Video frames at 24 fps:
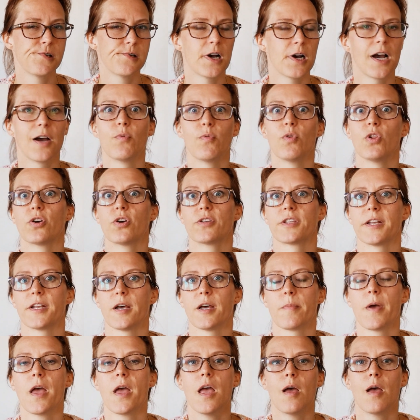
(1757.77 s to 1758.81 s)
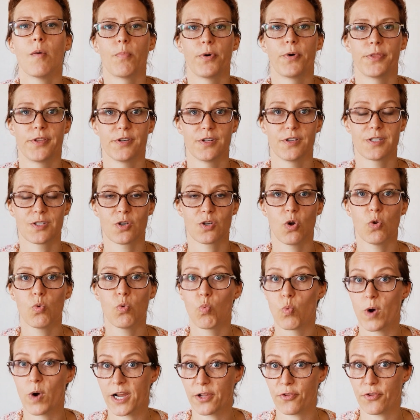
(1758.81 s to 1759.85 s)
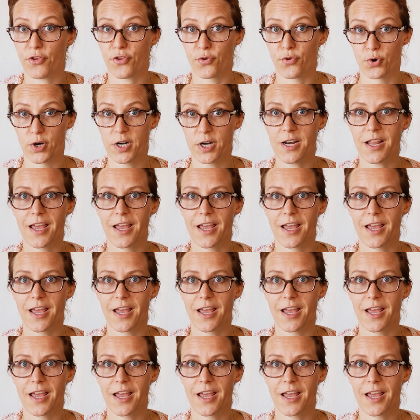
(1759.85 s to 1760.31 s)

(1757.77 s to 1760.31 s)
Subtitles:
I will look that up. But it's called Wildthorn,